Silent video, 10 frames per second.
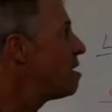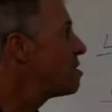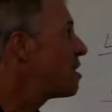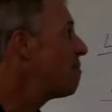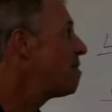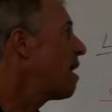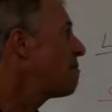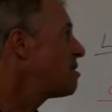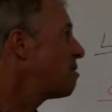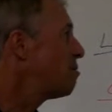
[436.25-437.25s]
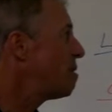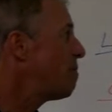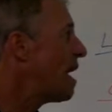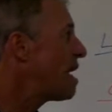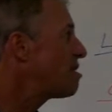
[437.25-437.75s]
Sometimes it'll be
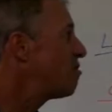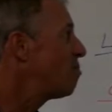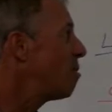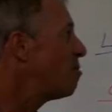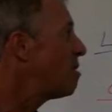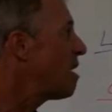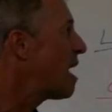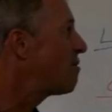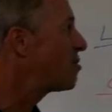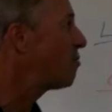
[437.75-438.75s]
passive, but we'll have